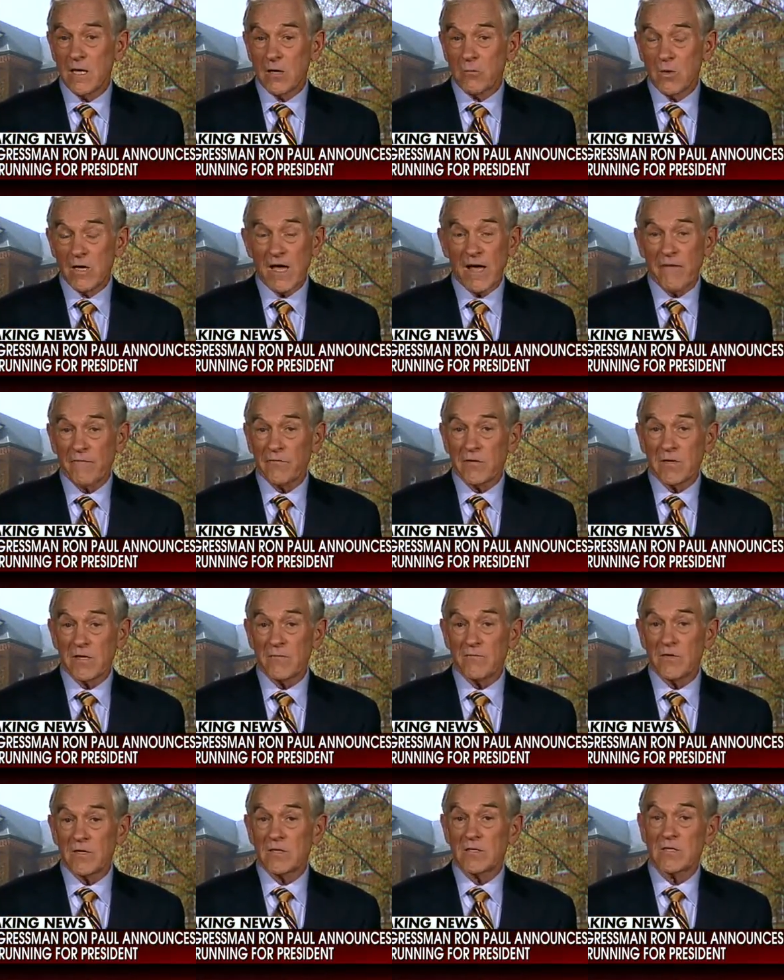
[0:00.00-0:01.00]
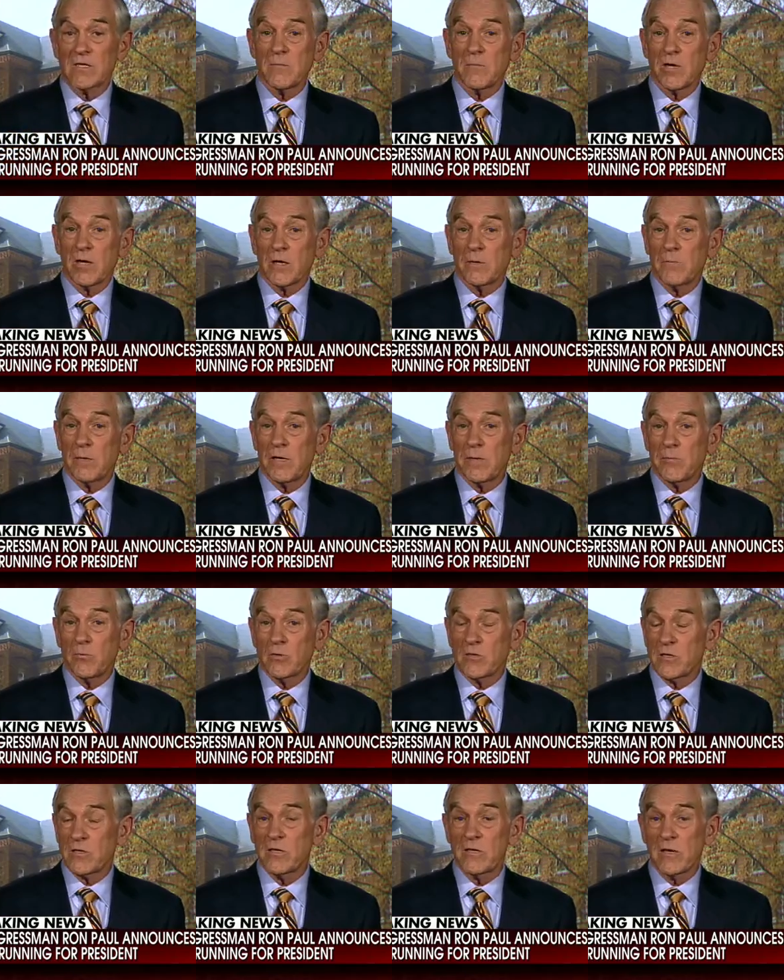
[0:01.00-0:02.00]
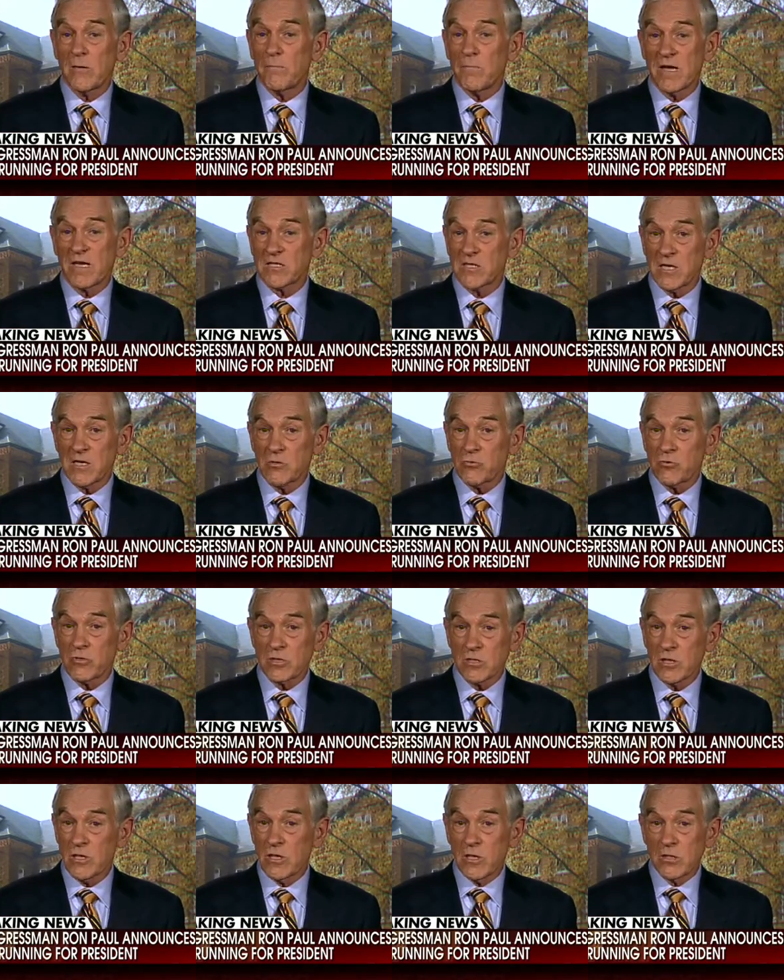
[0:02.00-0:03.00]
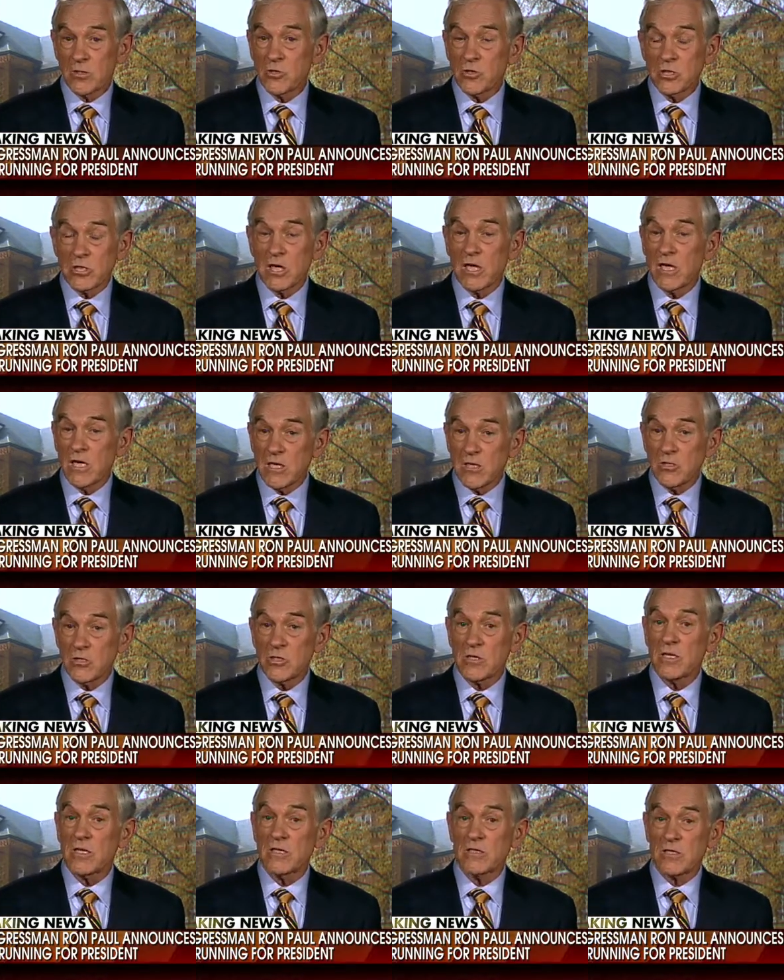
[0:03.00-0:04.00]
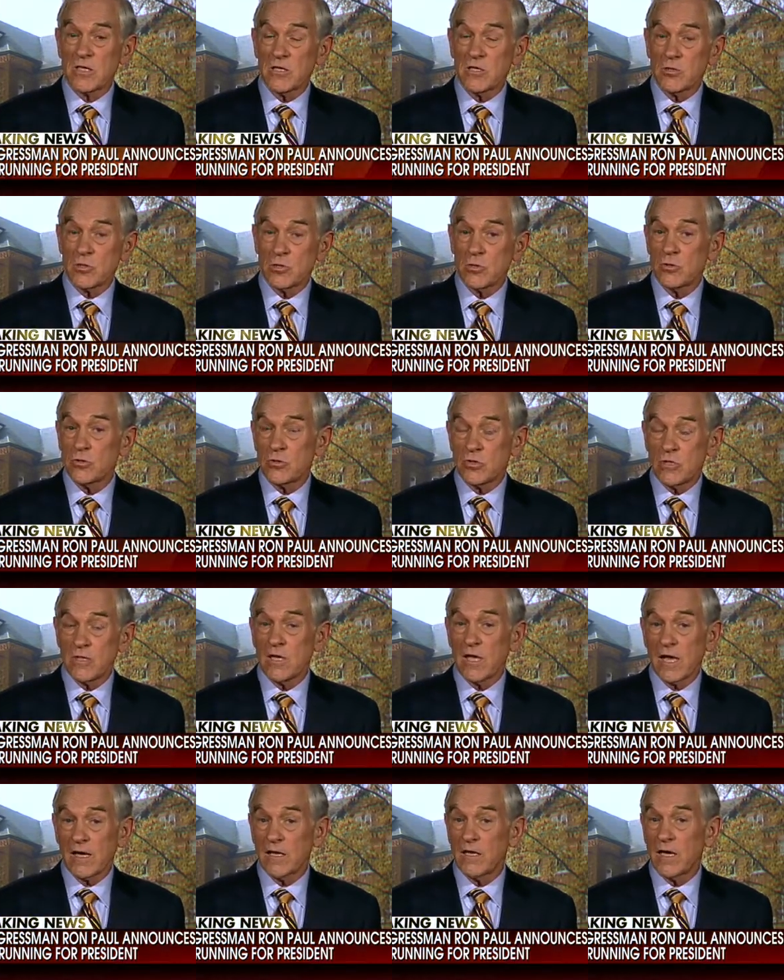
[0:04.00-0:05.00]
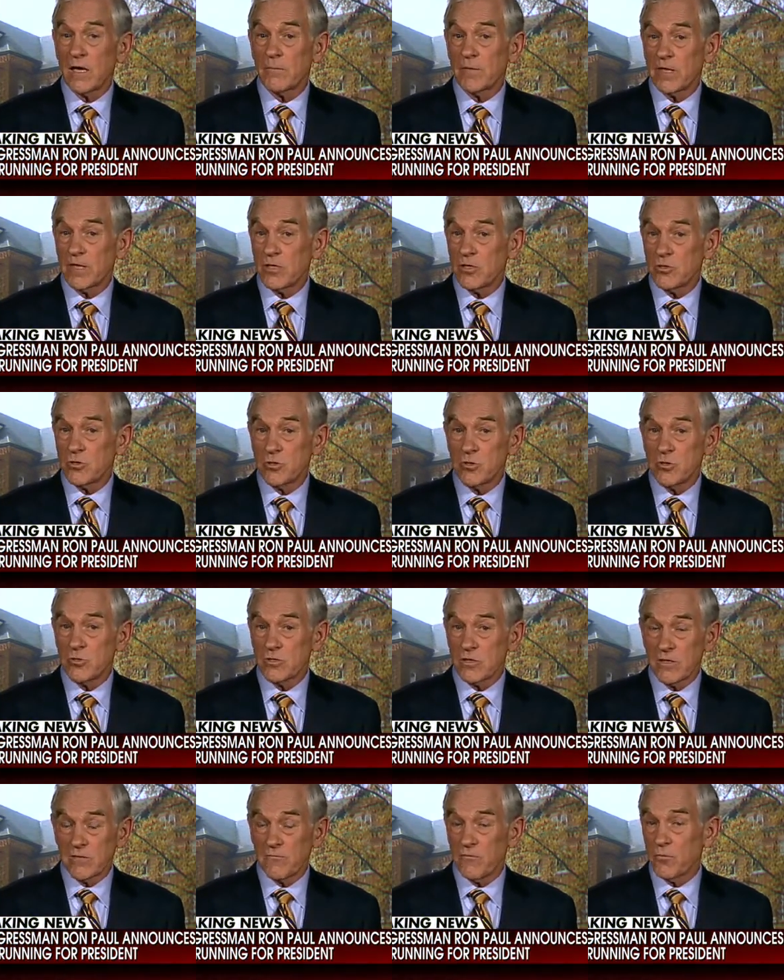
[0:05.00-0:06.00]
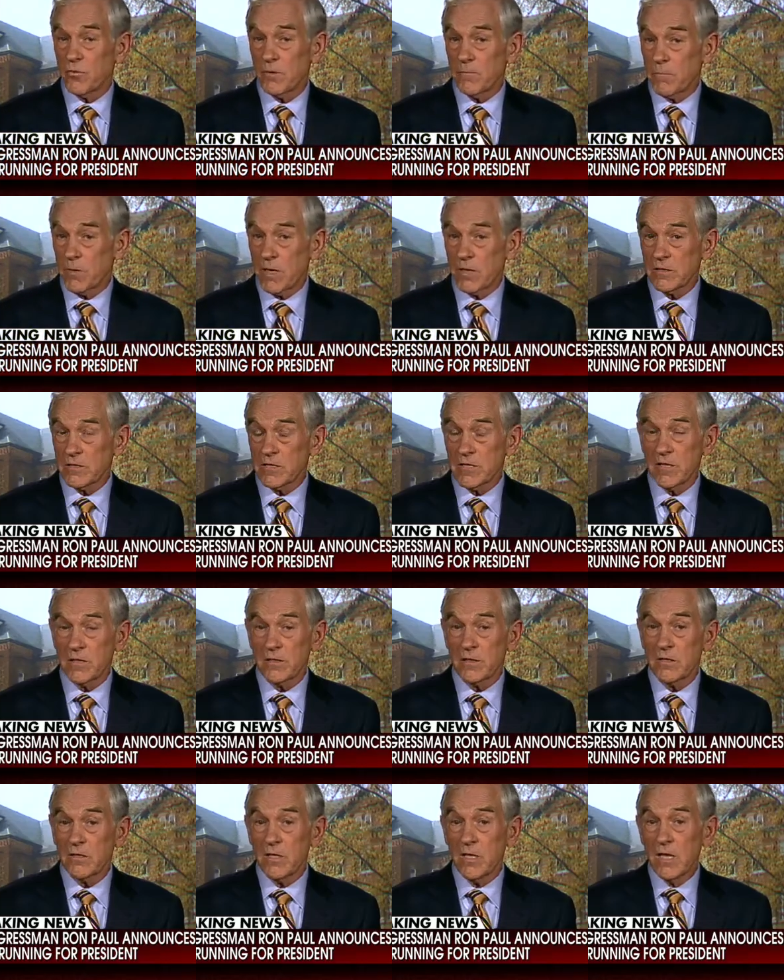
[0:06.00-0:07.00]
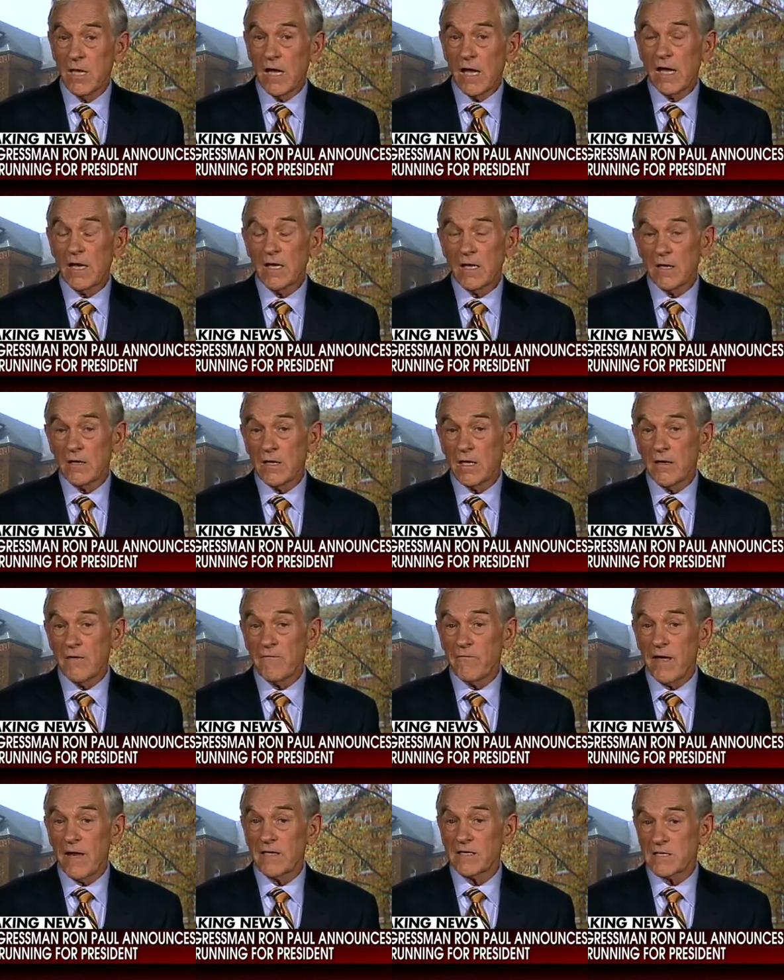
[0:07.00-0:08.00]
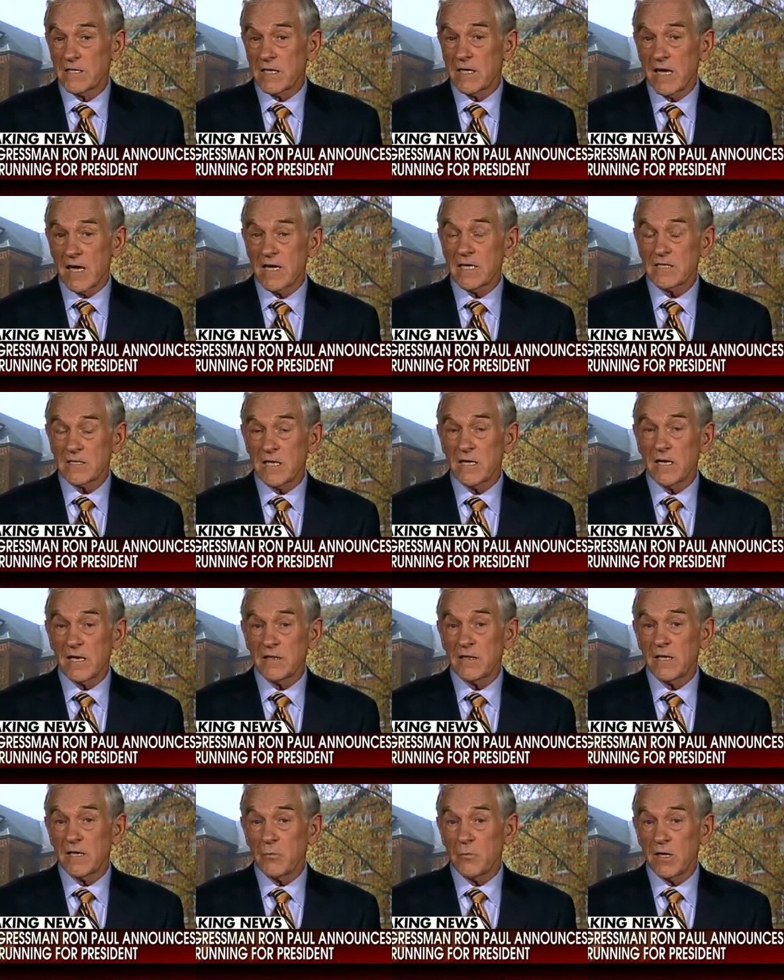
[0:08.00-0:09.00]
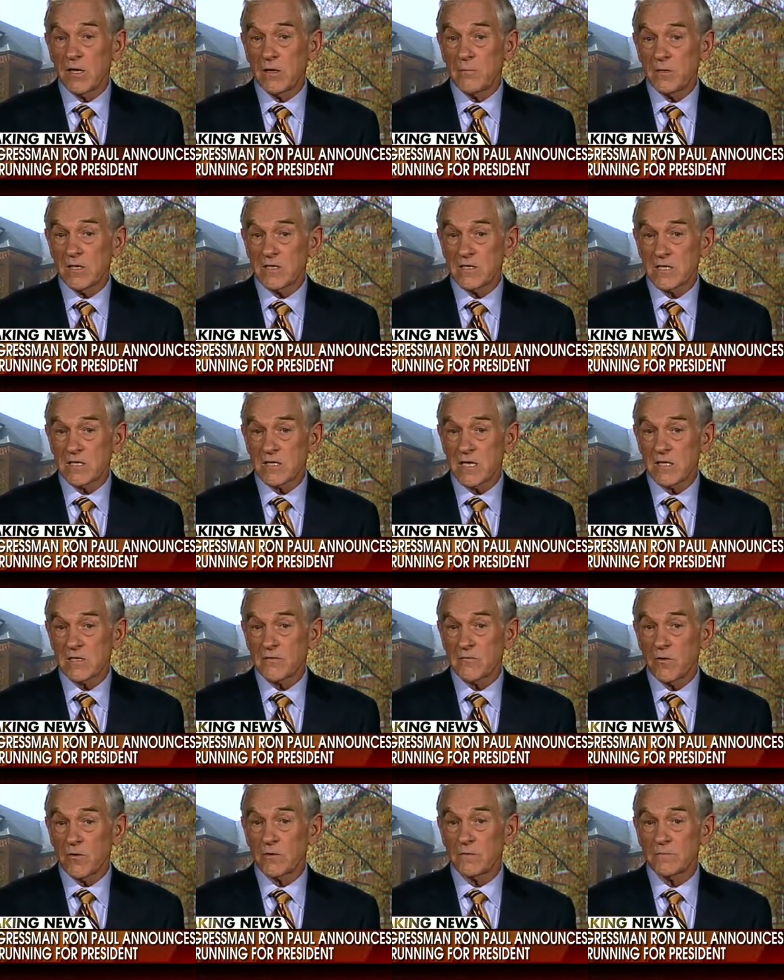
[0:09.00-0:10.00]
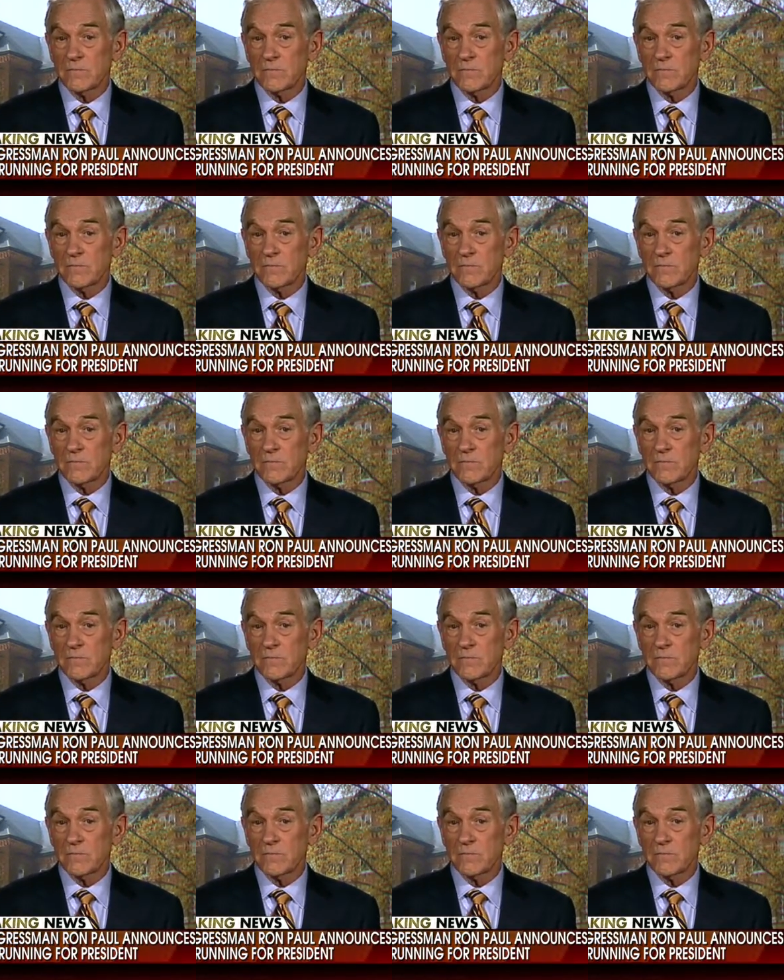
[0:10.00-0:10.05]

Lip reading: We have to convince the American people it's in their best interest to change these issues, the economic issues and the foreign policy and all. And then if that is the case, then I think we can be successful.